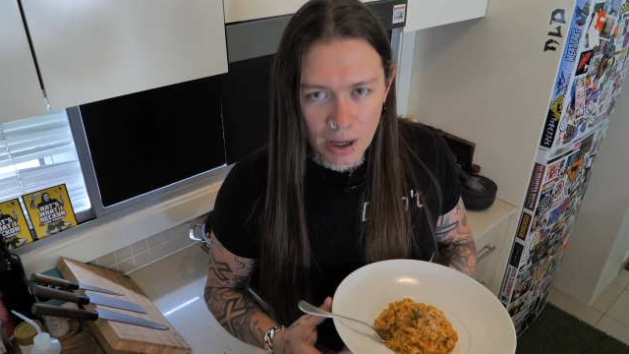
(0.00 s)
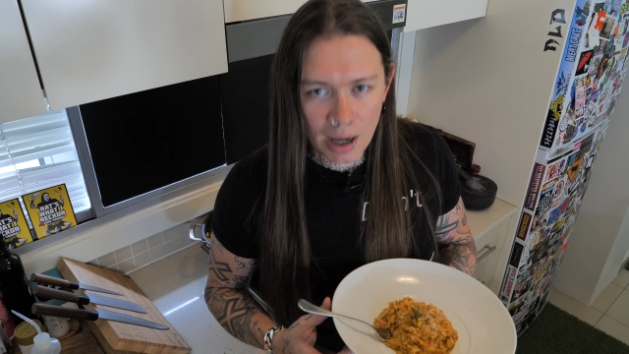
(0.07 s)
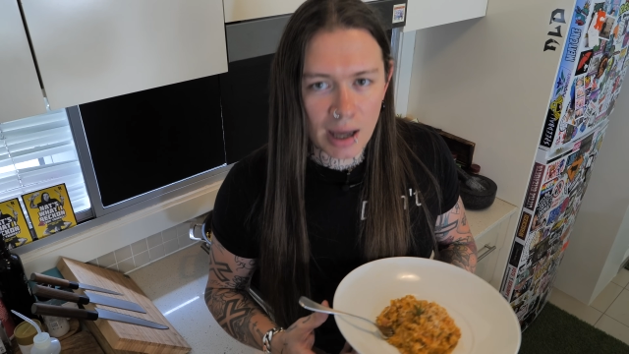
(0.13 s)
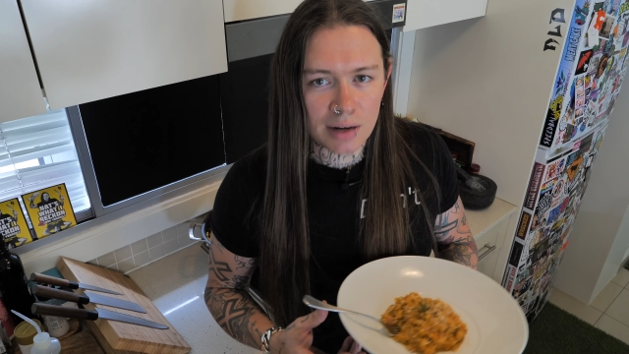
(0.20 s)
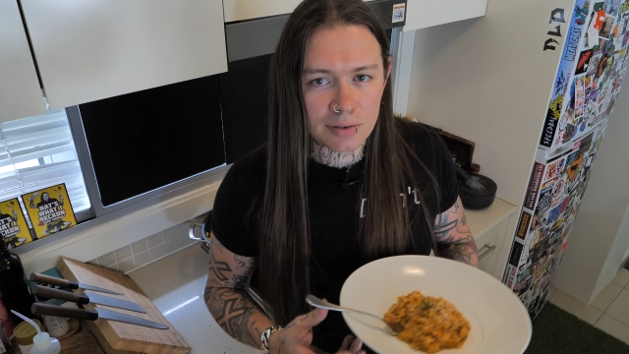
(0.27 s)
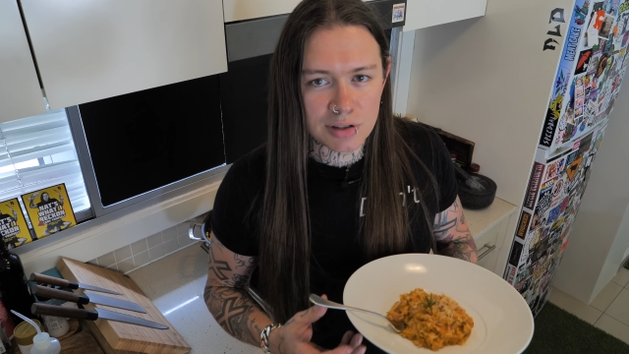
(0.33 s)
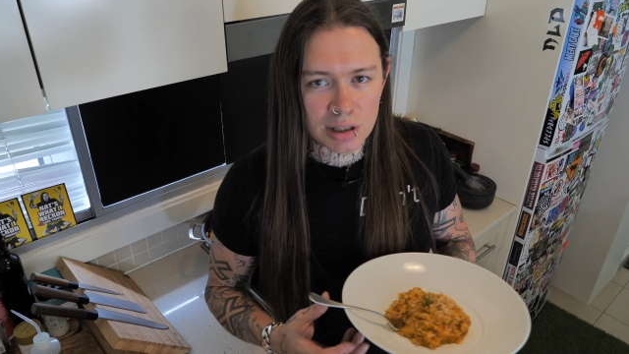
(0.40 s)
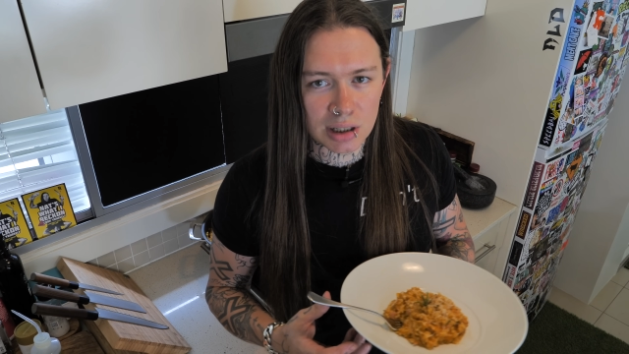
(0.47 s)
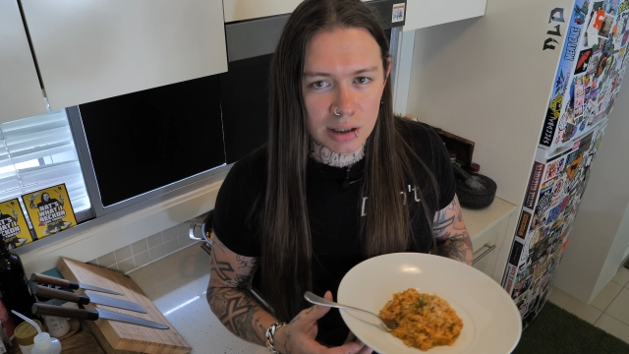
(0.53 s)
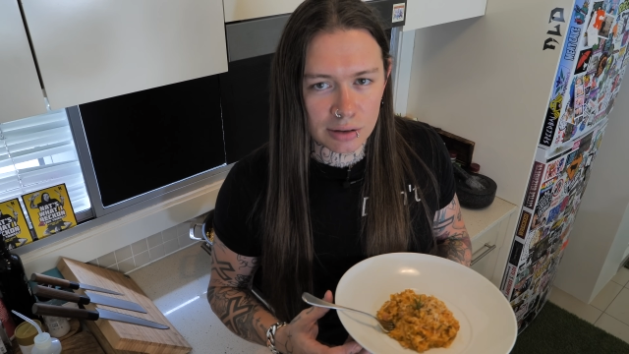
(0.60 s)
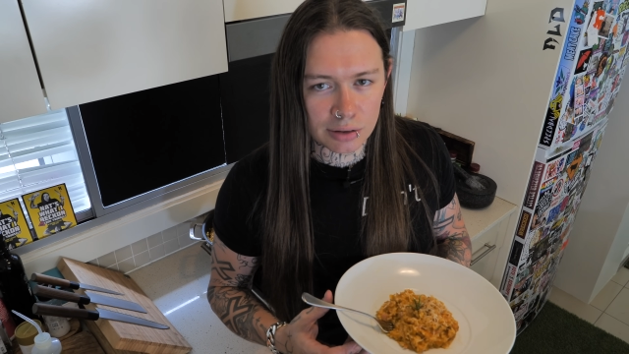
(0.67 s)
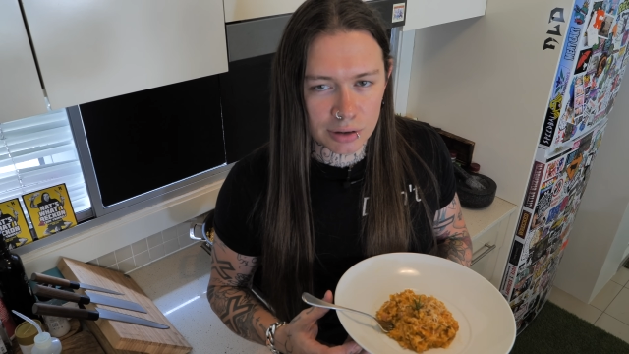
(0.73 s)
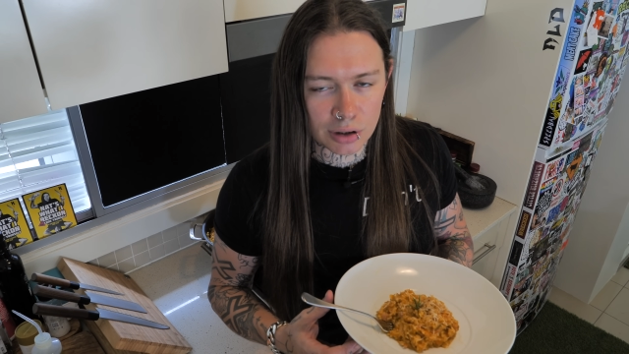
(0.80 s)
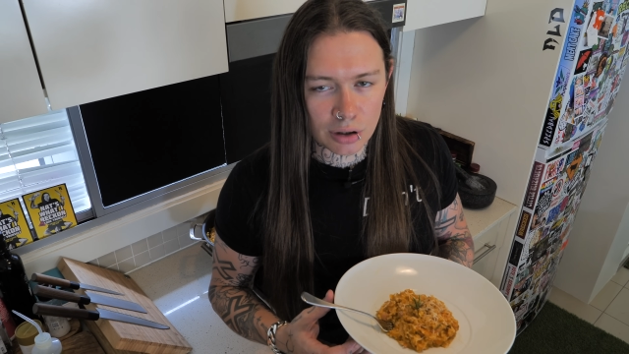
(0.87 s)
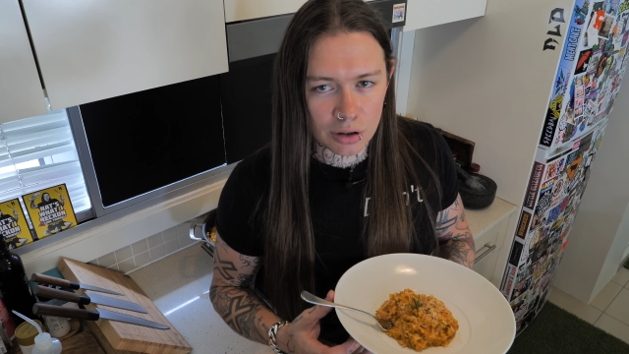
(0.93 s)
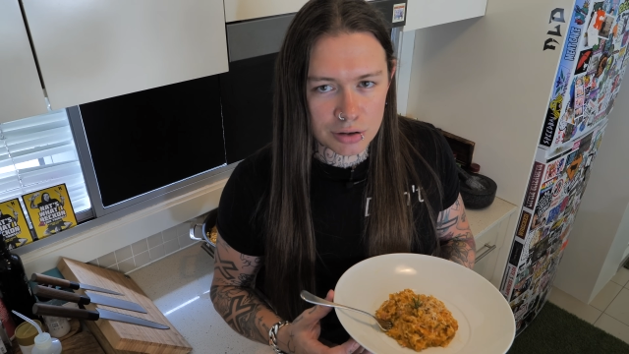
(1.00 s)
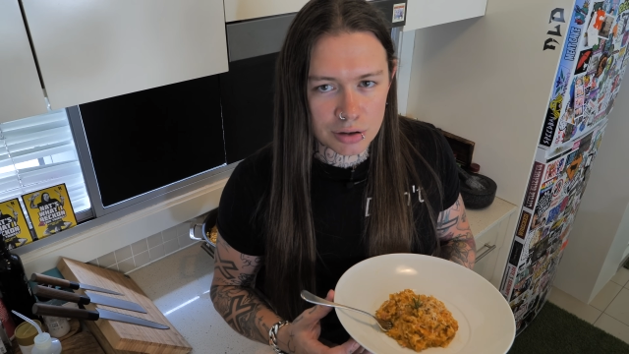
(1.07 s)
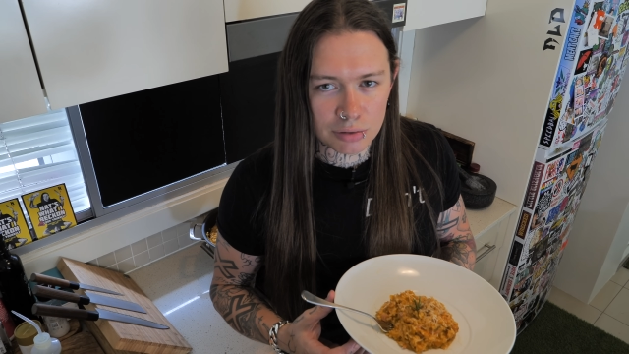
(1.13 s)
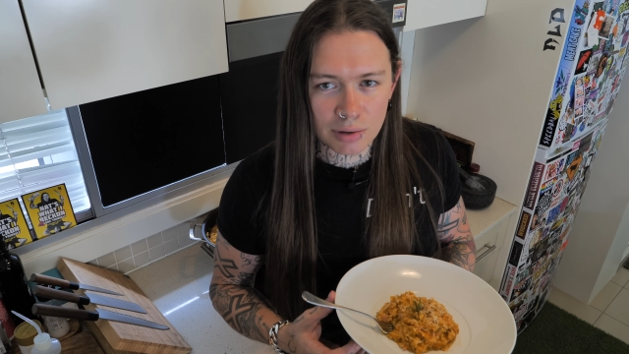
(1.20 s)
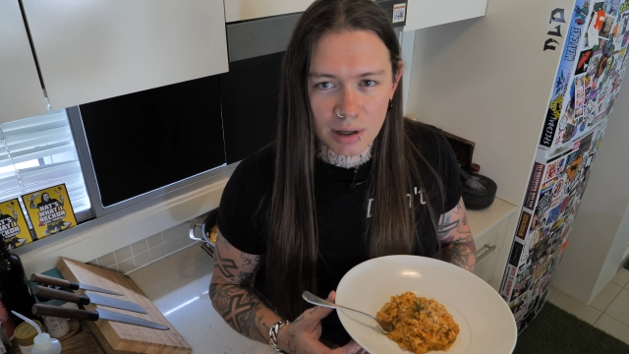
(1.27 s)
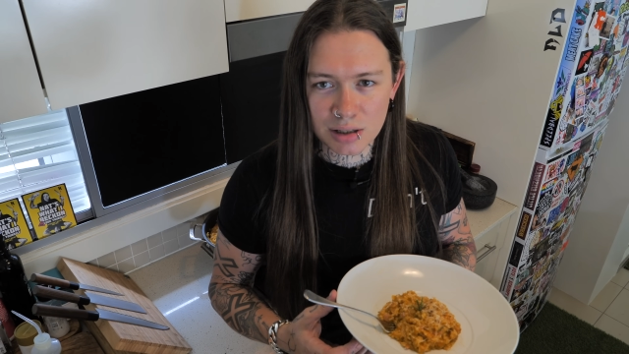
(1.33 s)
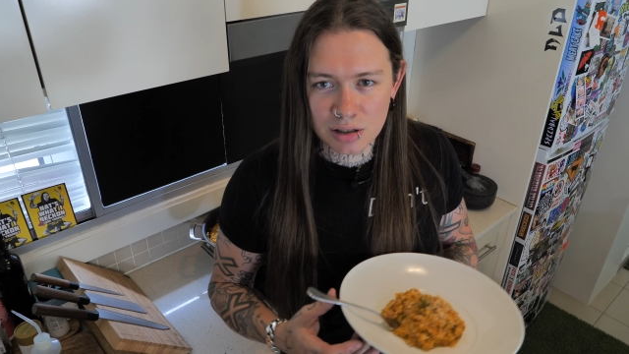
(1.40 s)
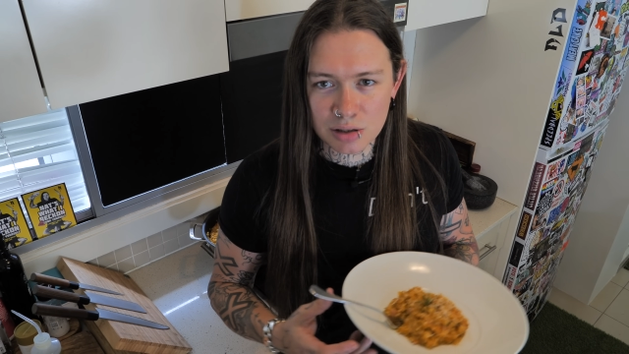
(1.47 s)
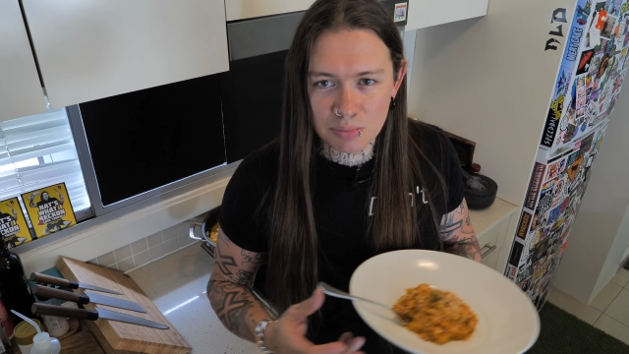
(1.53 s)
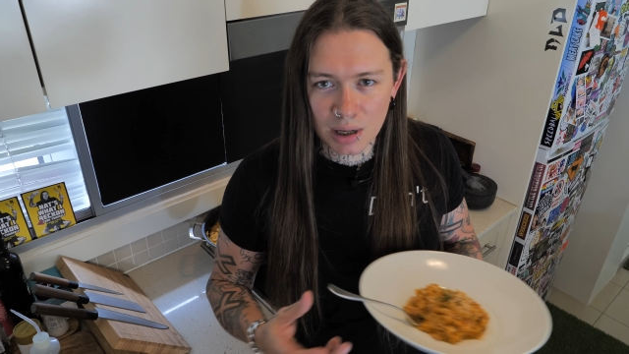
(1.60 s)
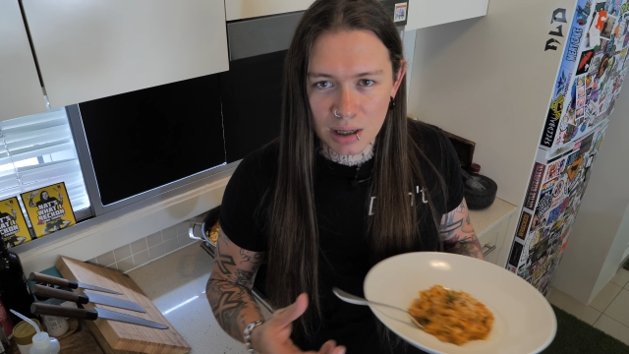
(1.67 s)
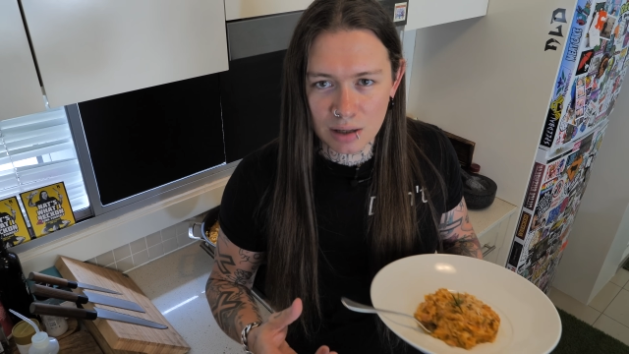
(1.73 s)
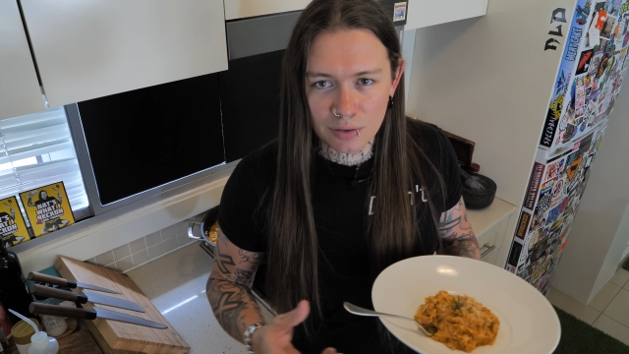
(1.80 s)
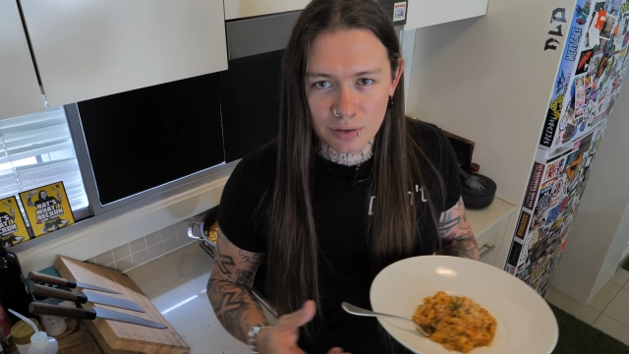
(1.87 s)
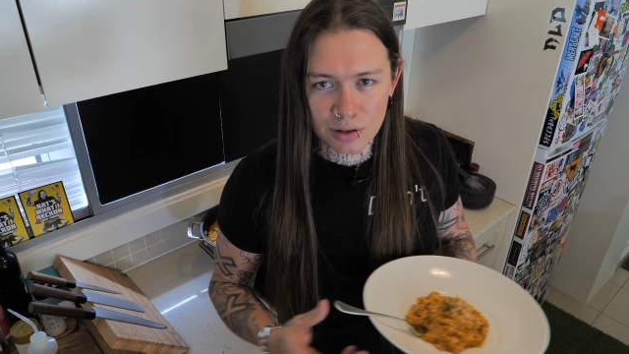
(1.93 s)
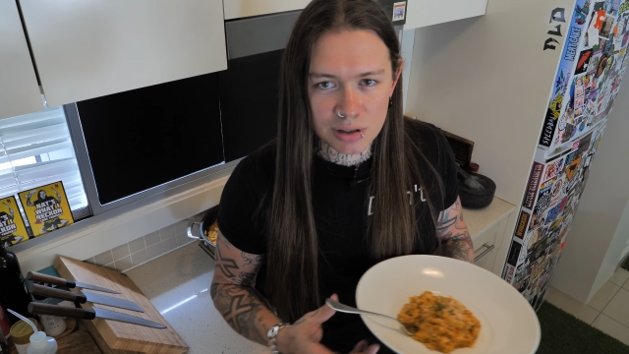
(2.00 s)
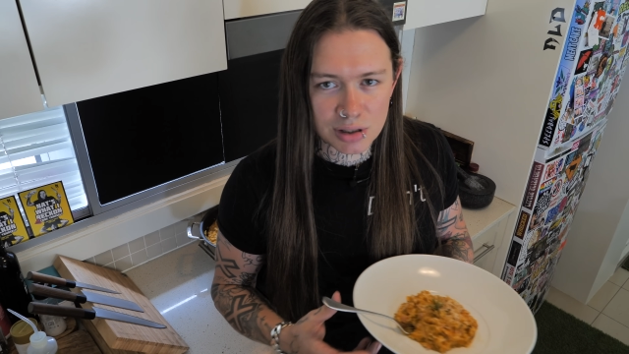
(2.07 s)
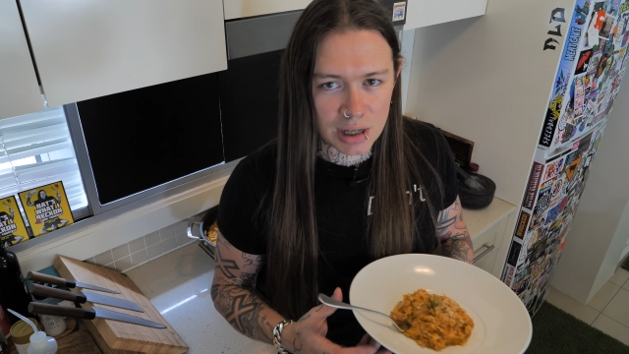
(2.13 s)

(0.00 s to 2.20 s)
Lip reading: Heart of St Kilda concert raises money for the